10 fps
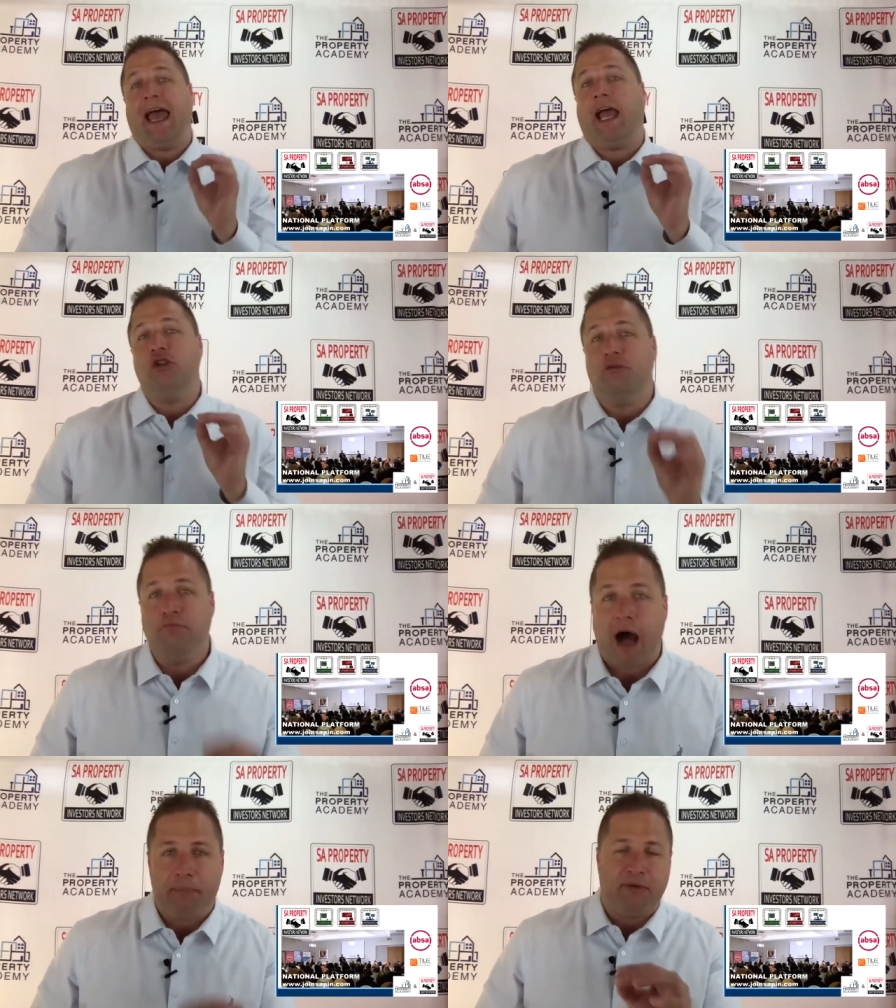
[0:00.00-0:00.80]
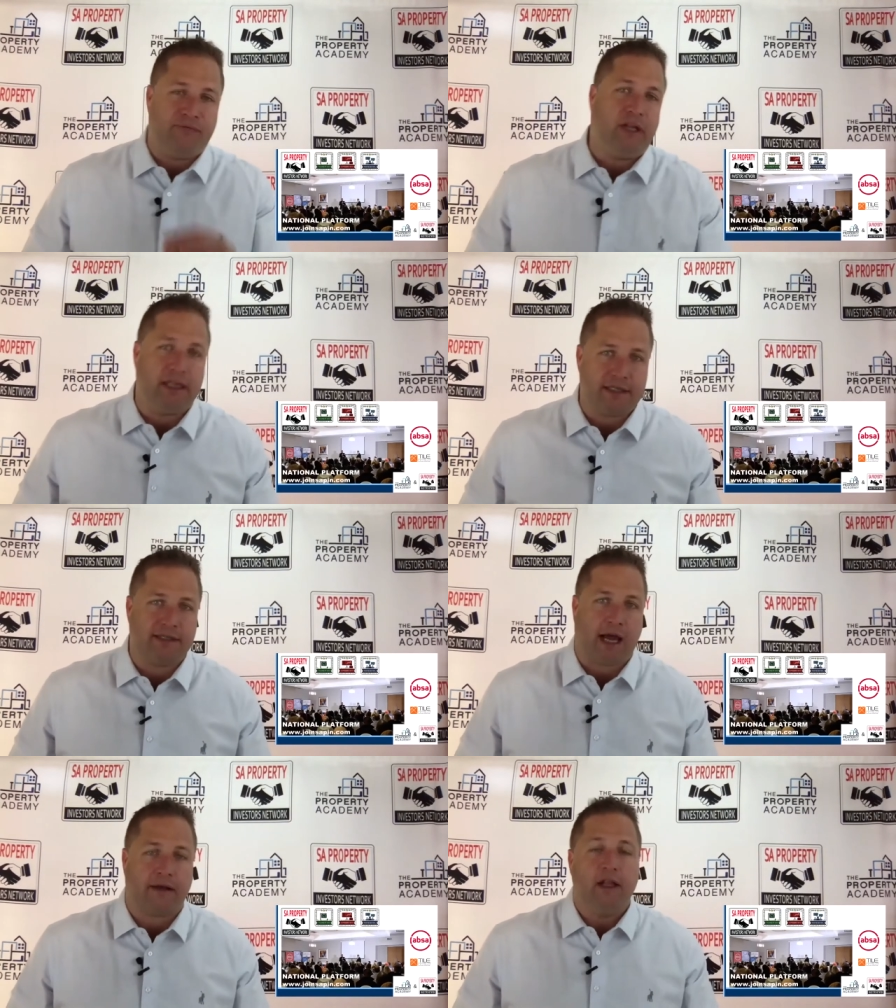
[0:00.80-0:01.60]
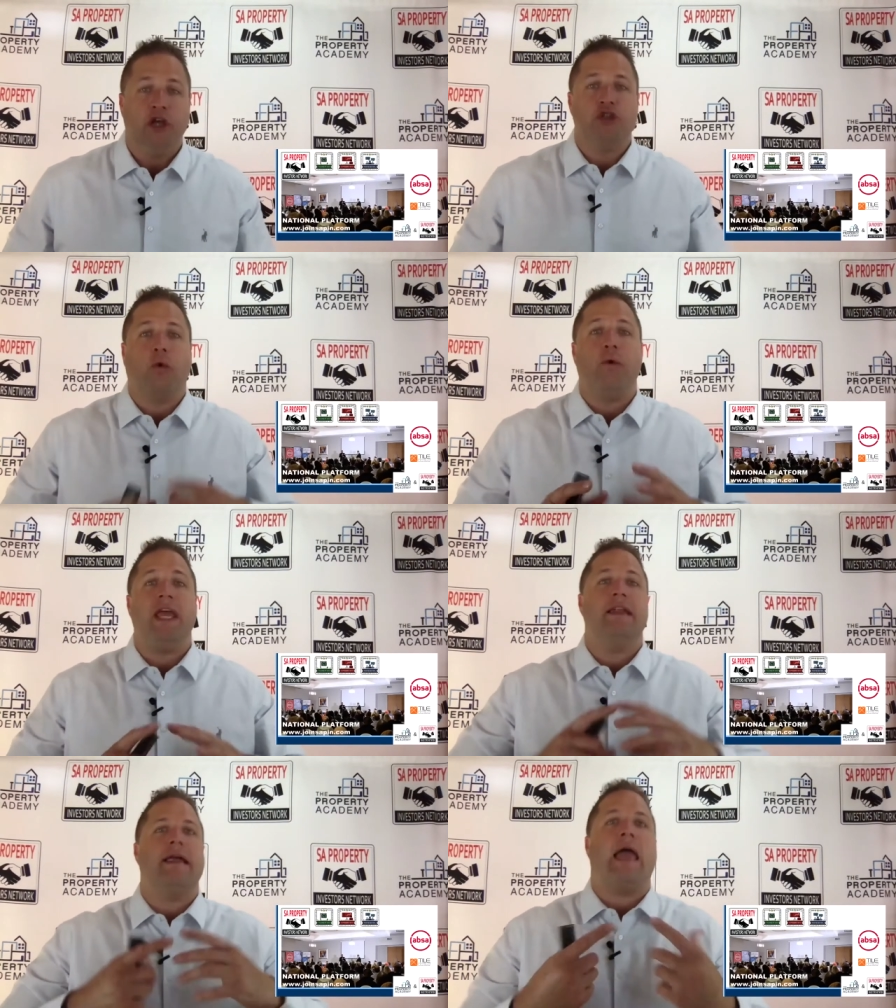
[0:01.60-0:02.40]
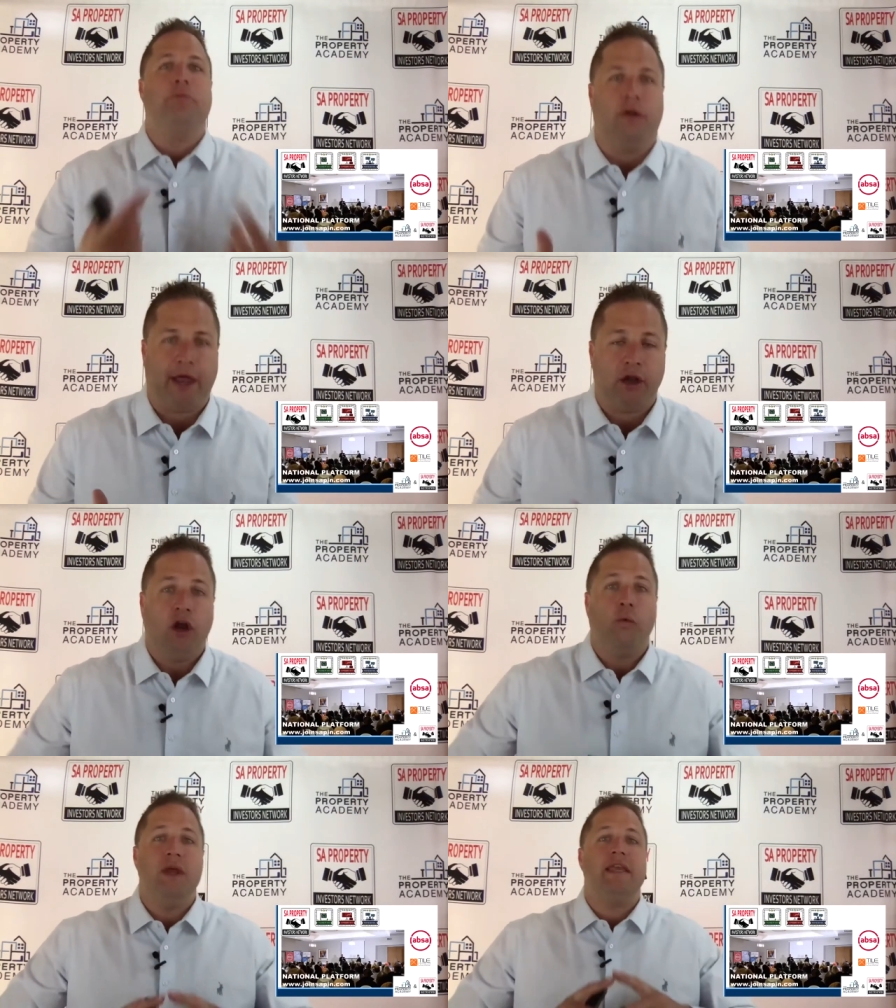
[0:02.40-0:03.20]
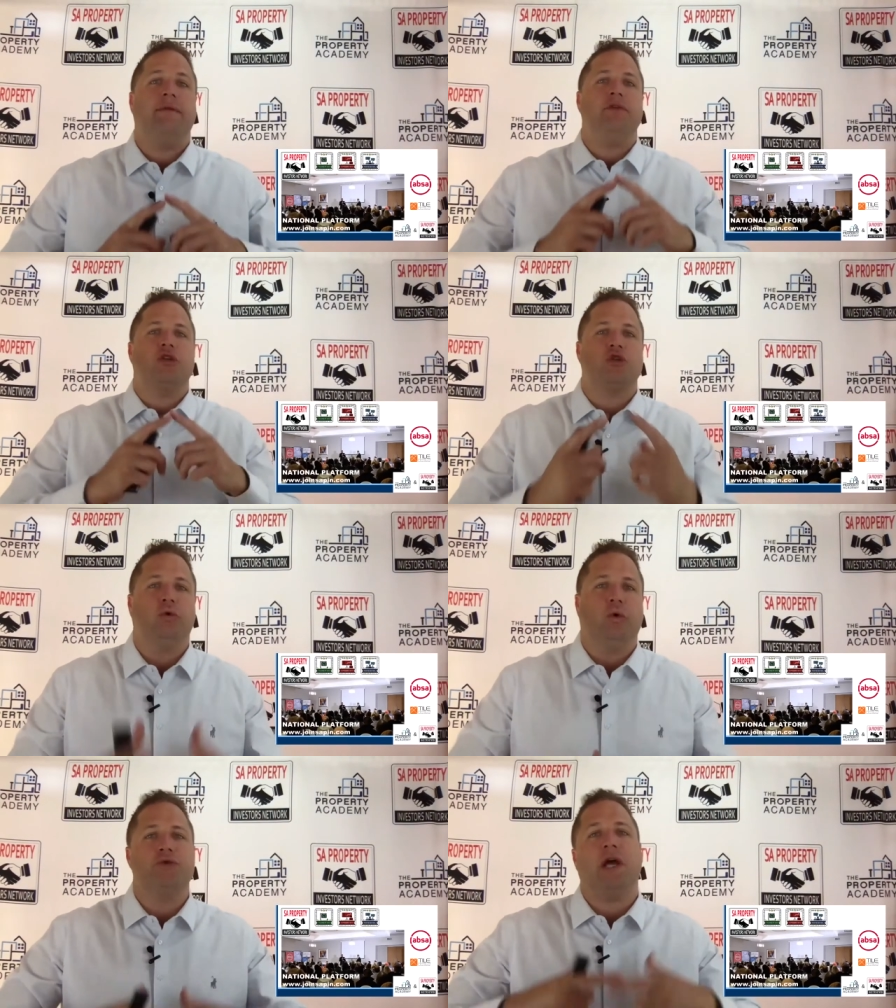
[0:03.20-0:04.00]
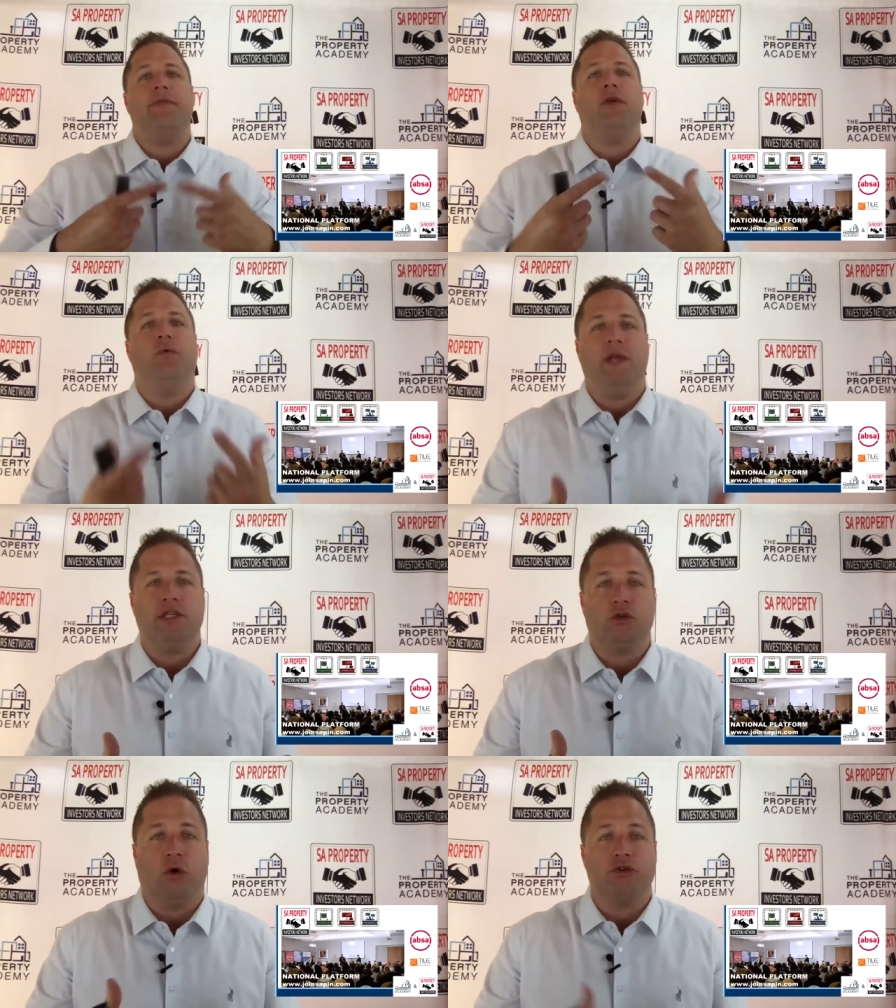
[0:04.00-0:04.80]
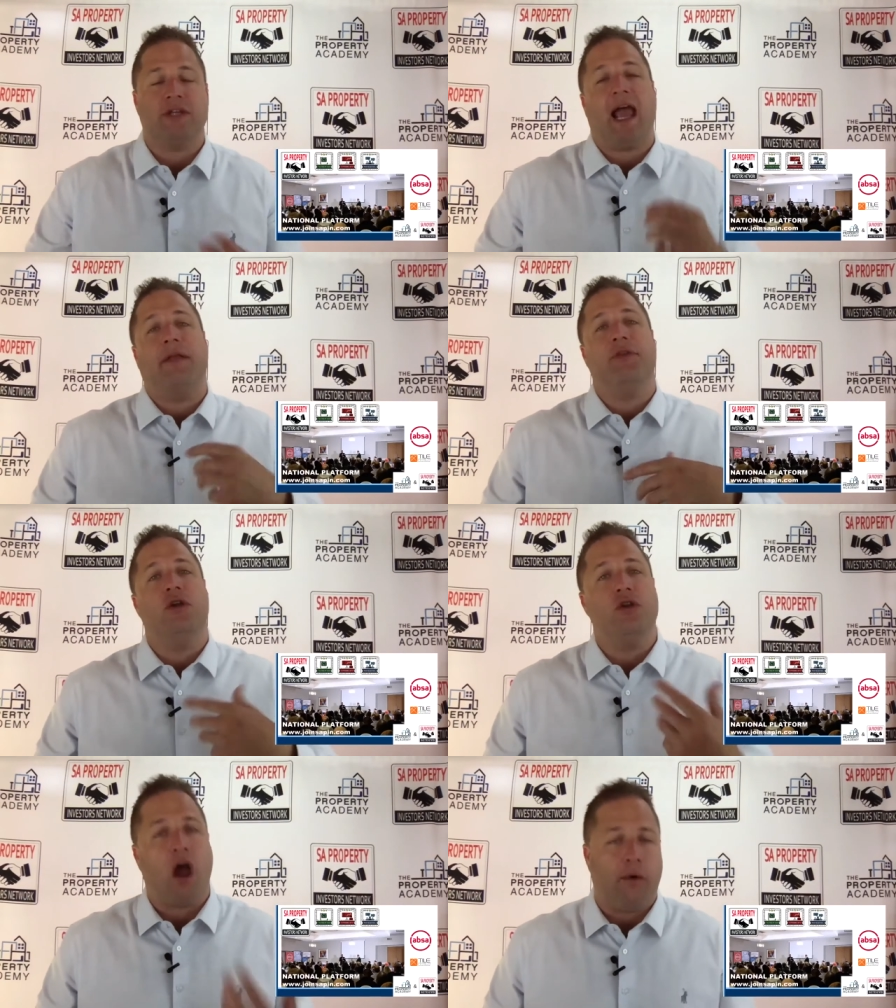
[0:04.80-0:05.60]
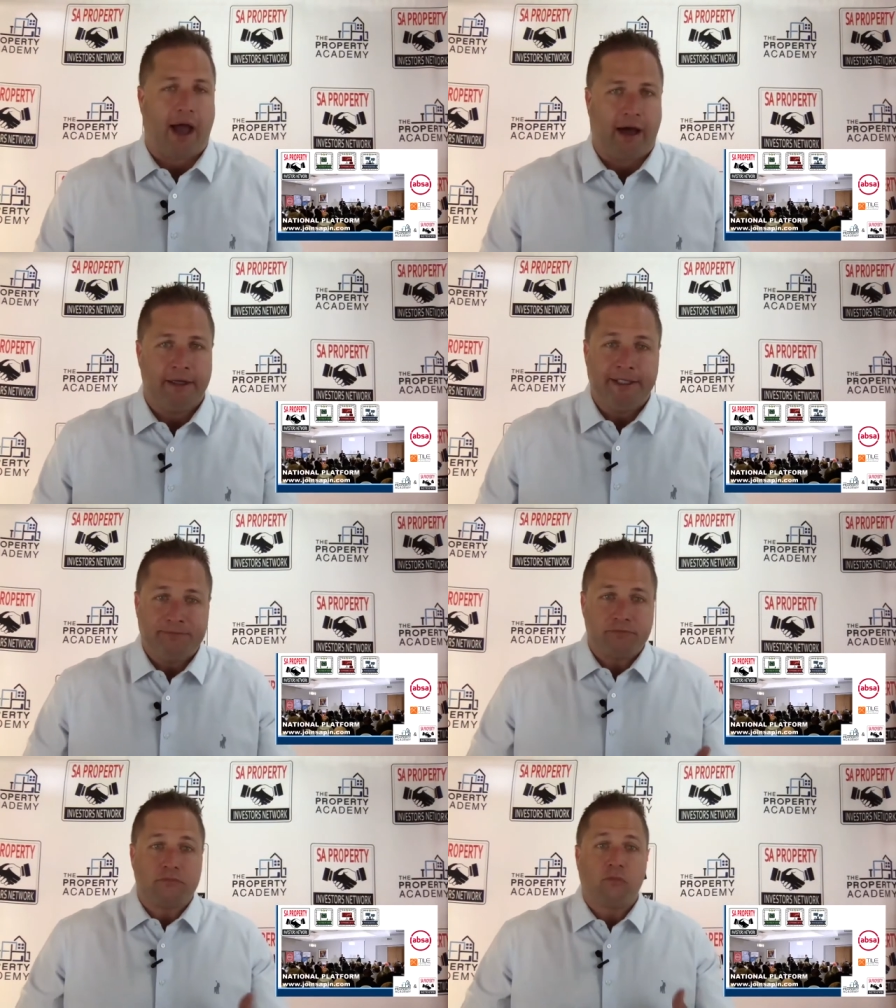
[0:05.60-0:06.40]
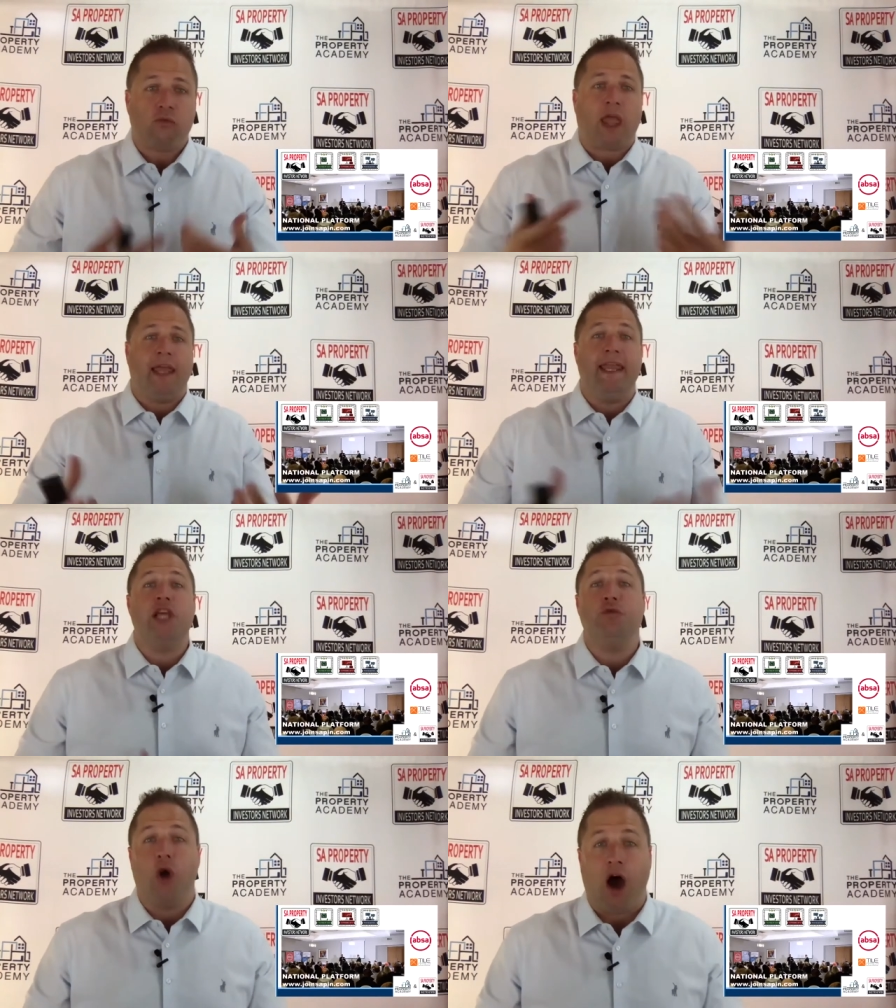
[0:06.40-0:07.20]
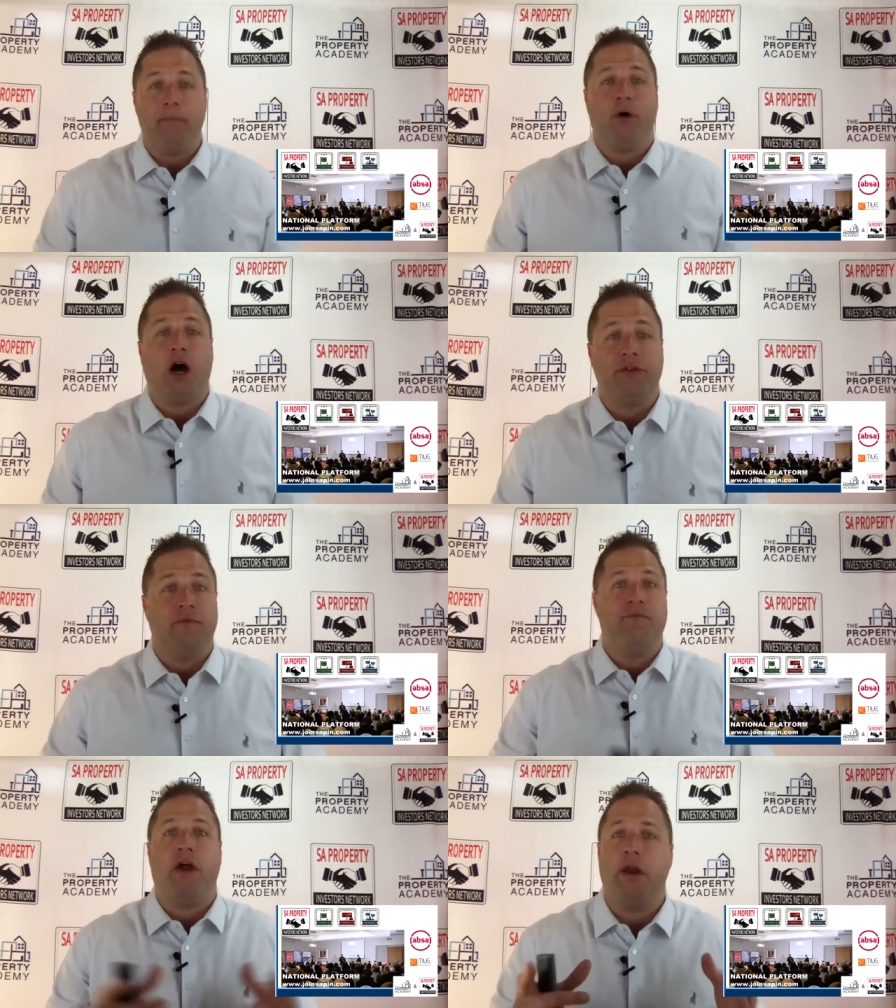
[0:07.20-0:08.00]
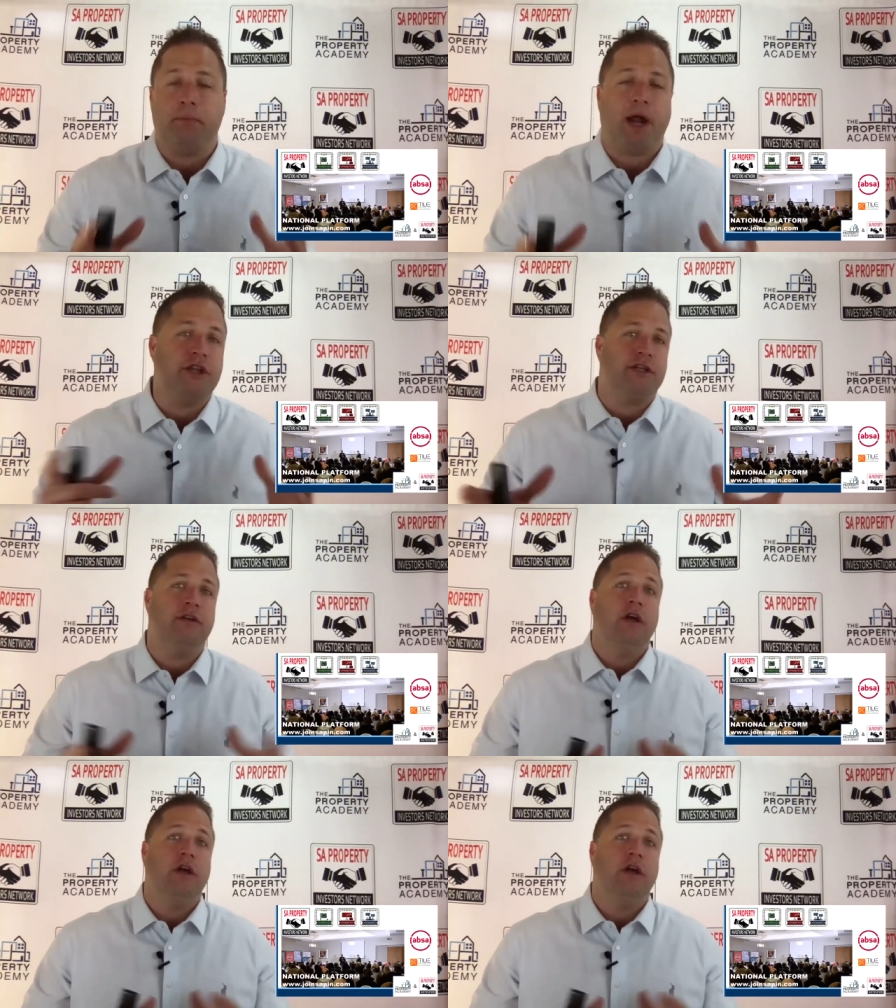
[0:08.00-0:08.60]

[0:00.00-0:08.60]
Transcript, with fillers: and you might be feeling stuck. So we enable that. We give you the tools and the resources and the know-how. And yes, we are partnered, very proud to,